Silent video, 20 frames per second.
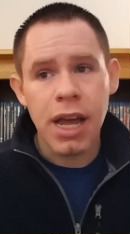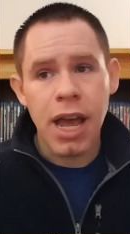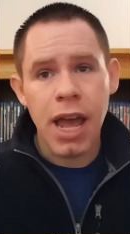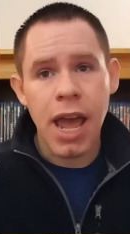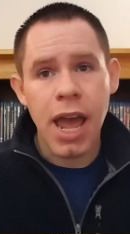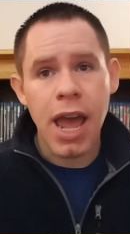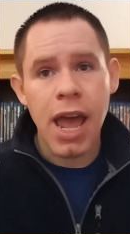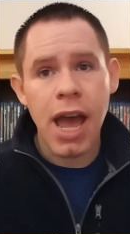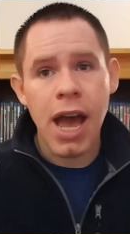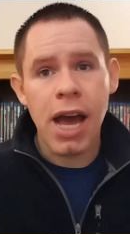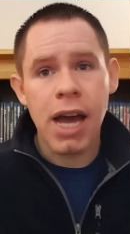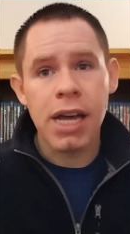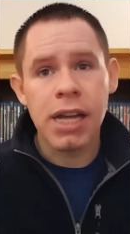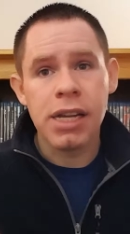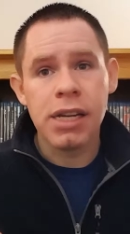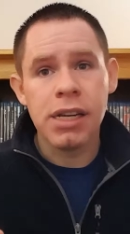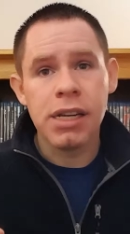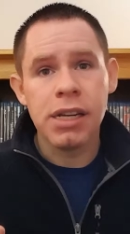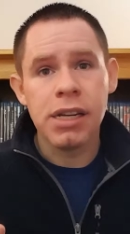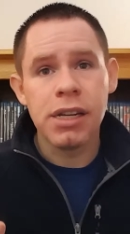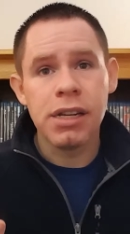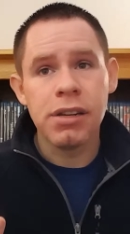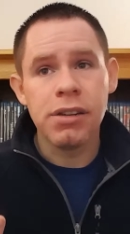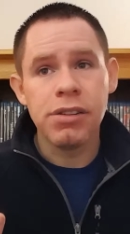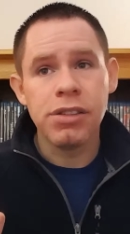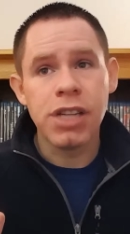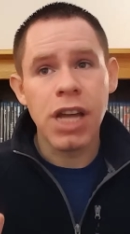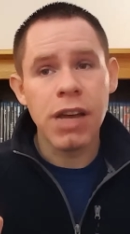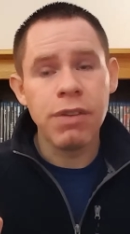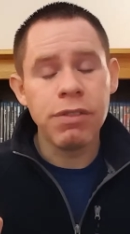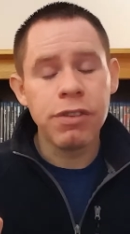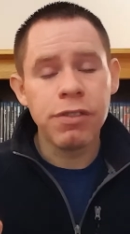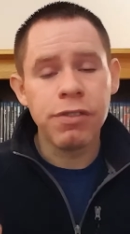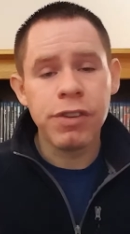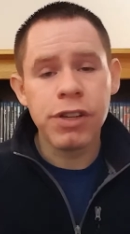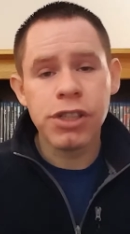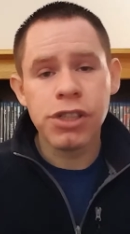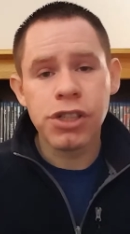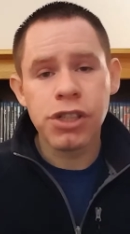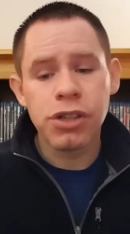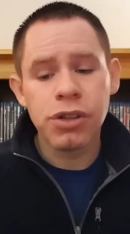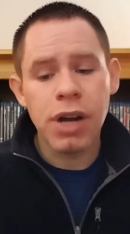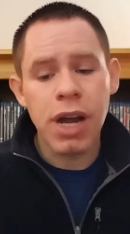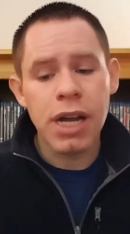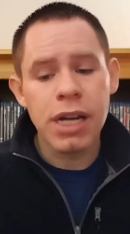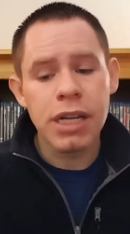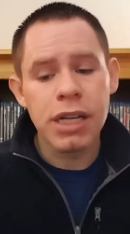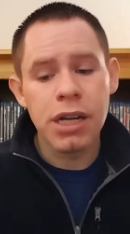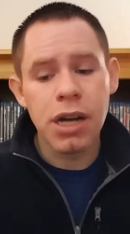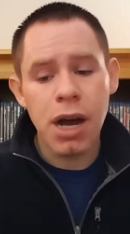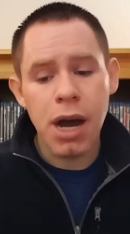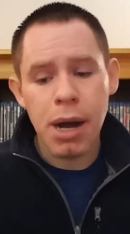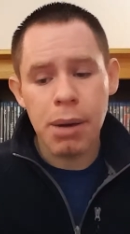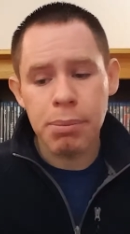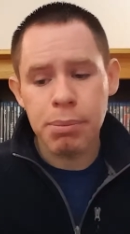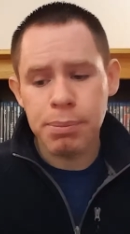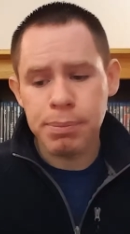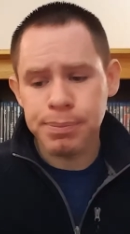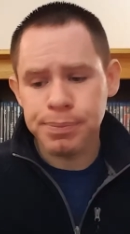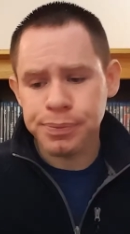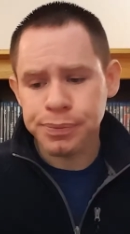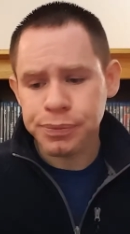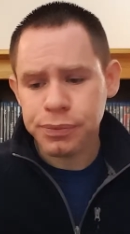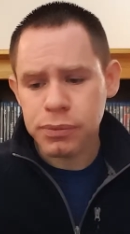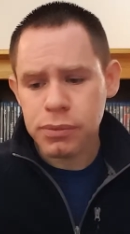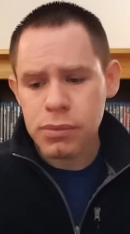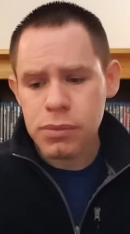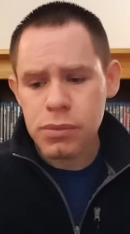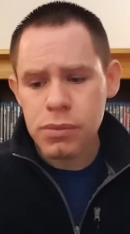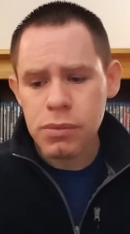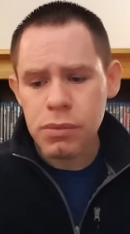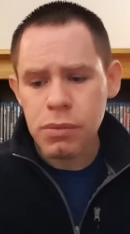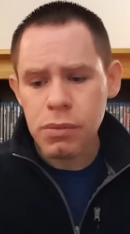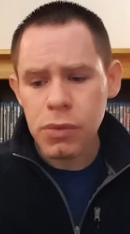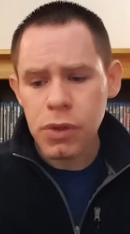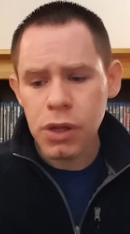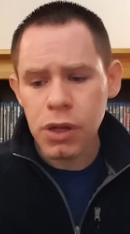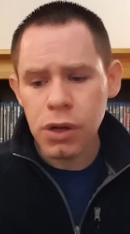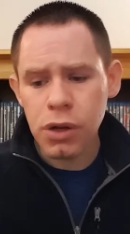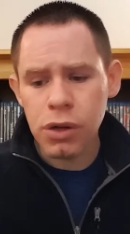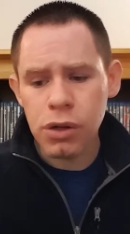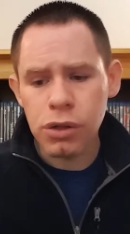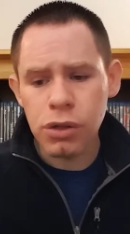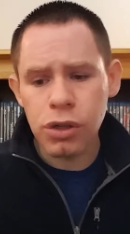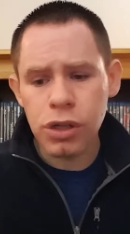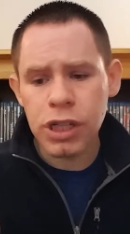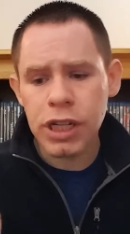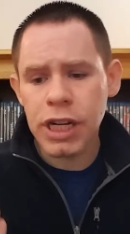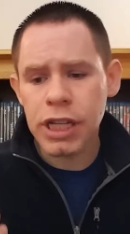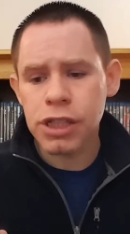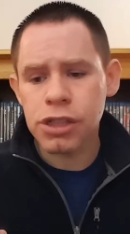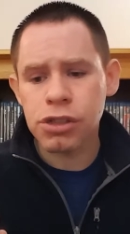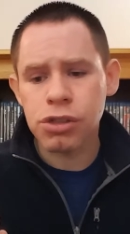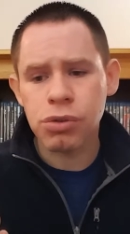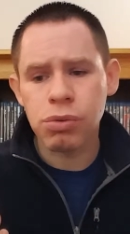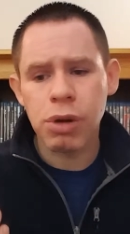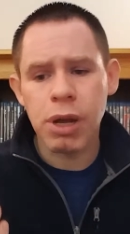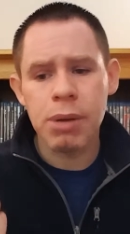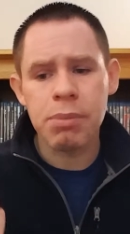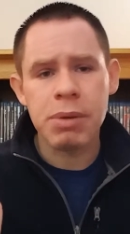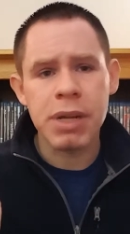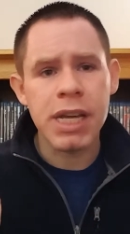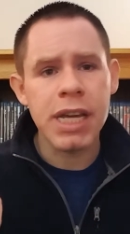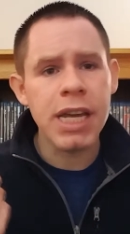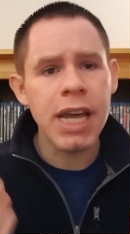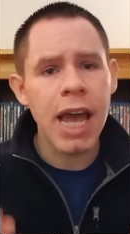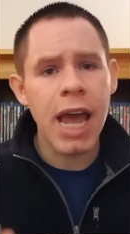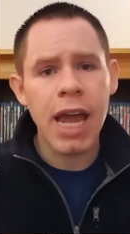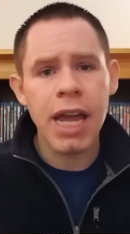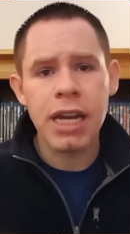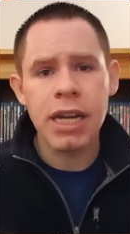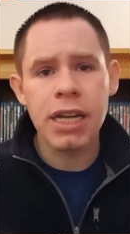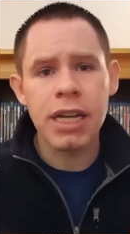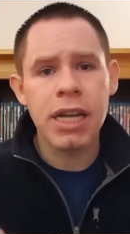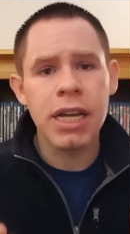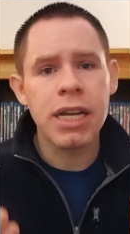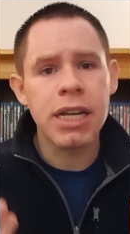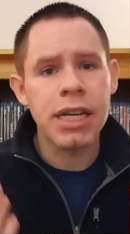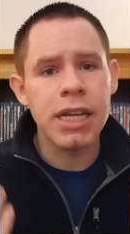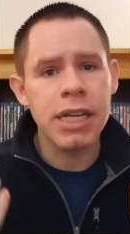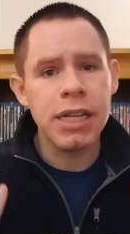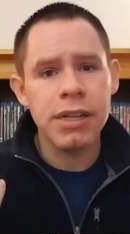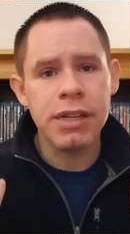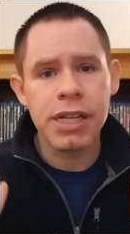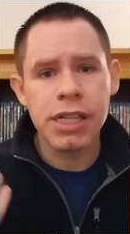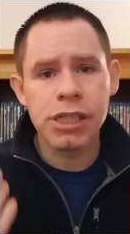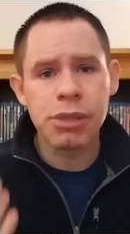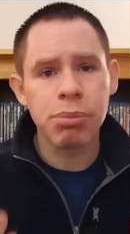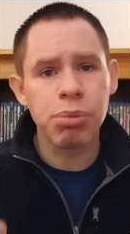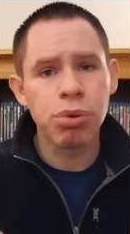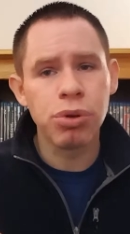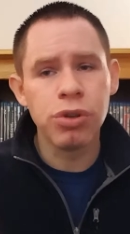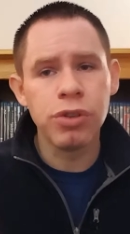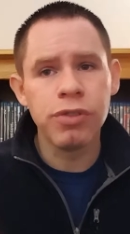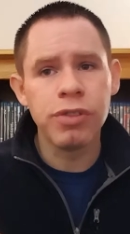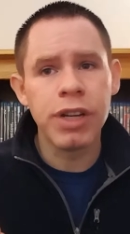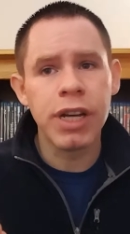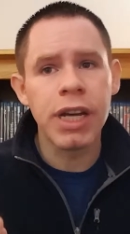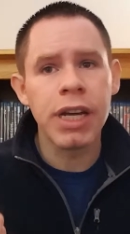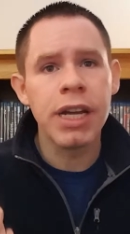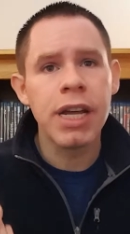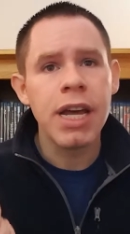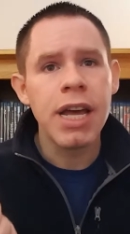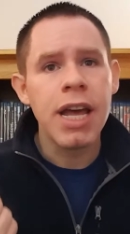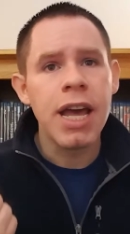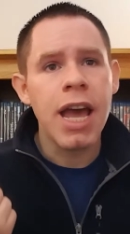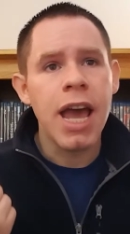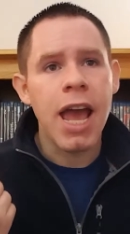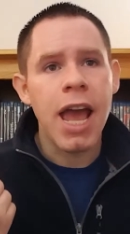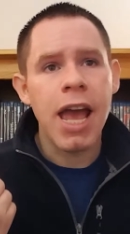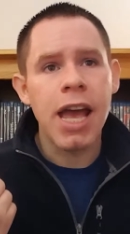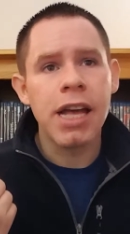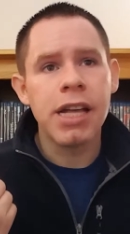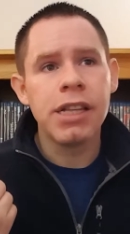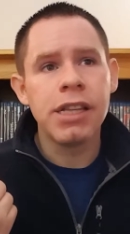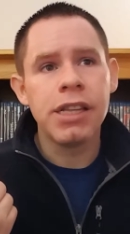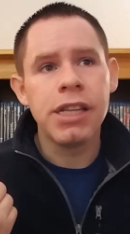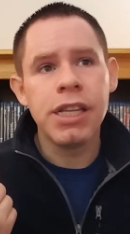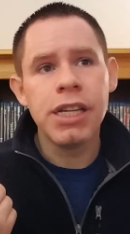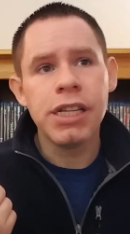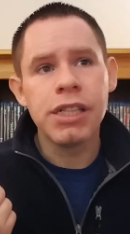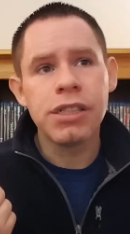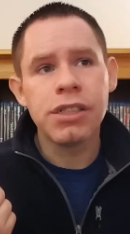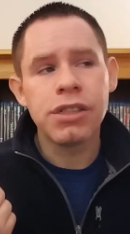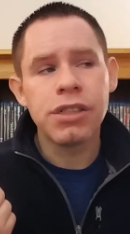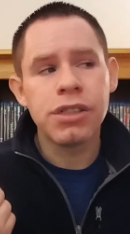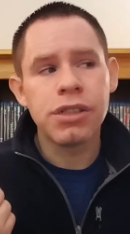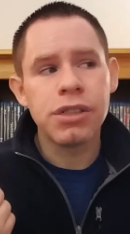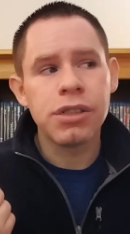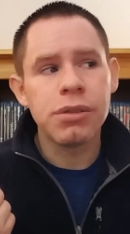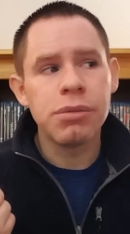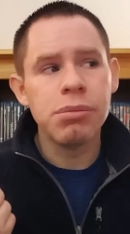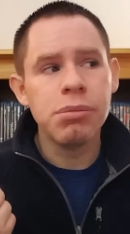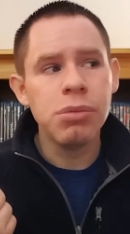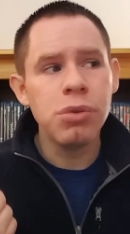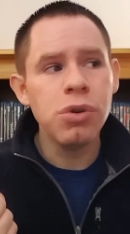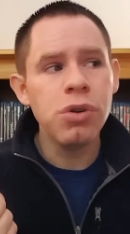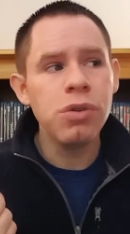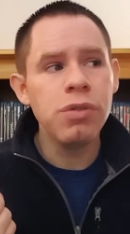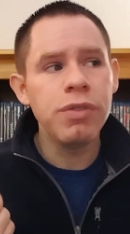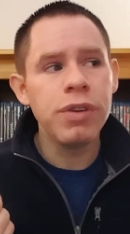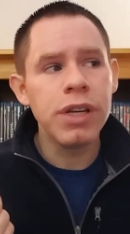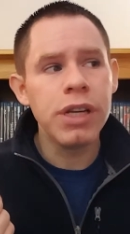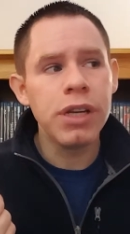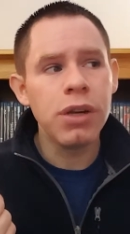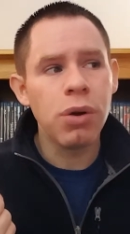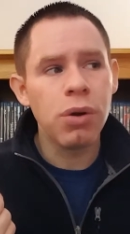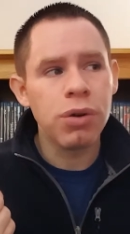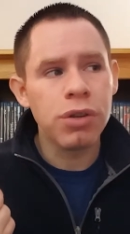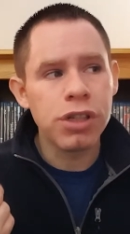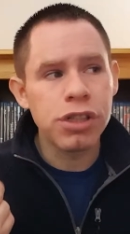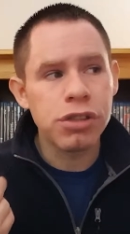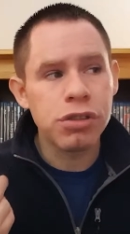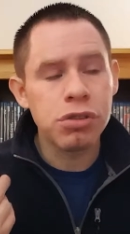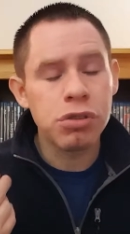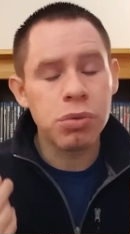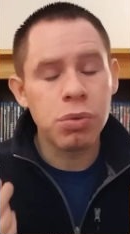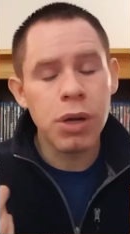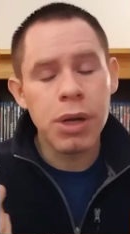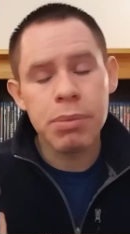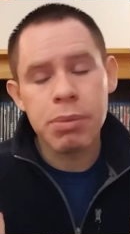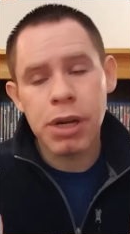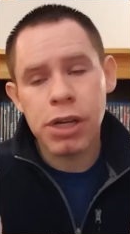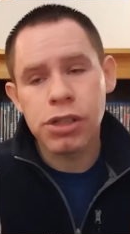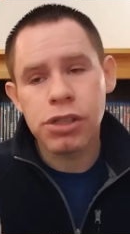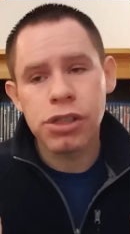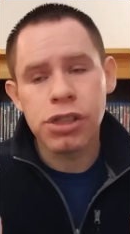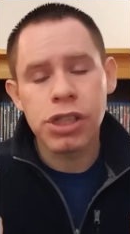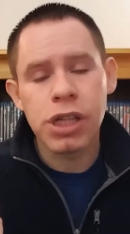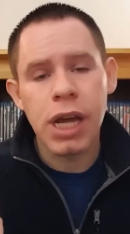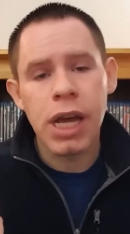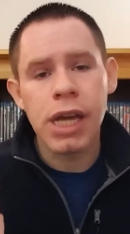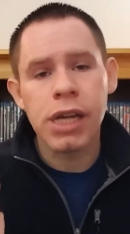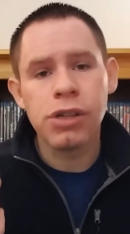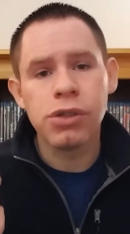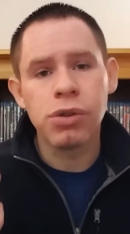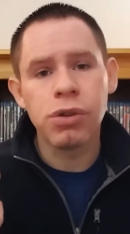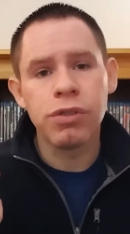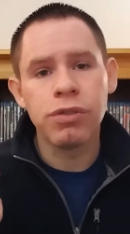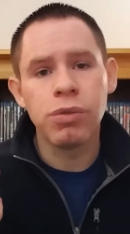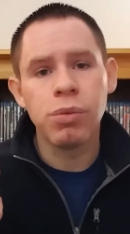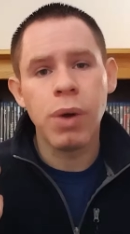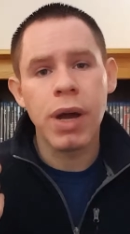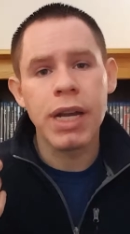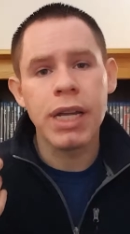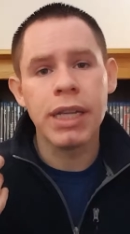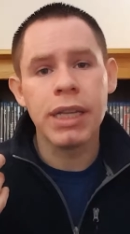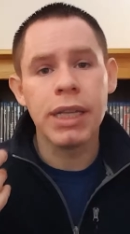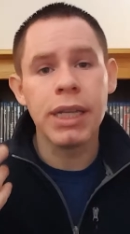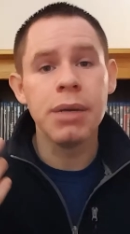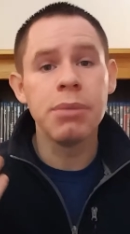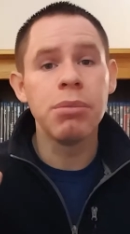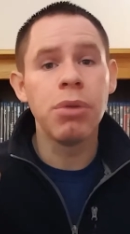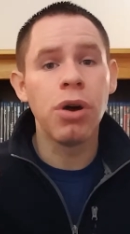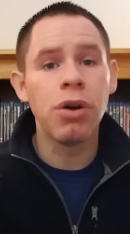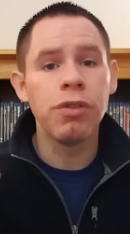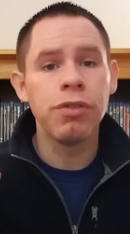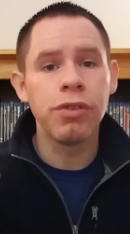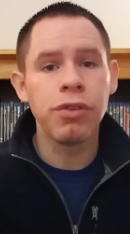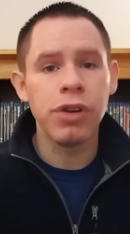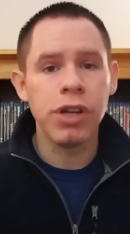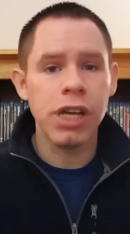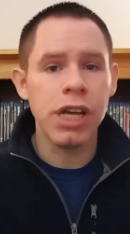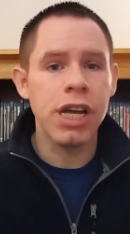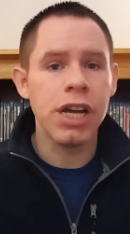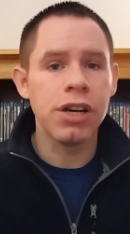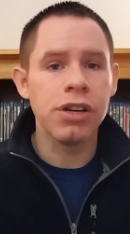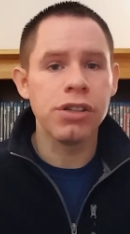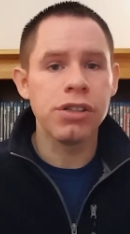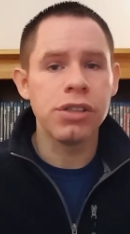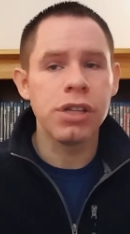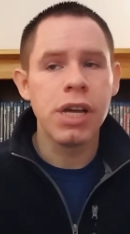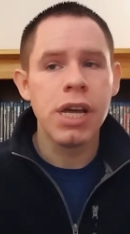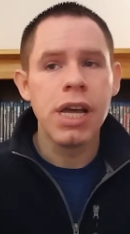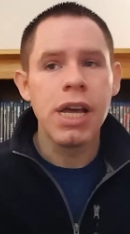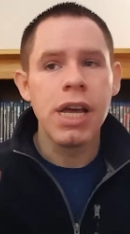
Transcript: and David Fincher ended up looking at the script, he hated it, he disapproved it, and this movie or this script, I should say, sort of went in limbo for years.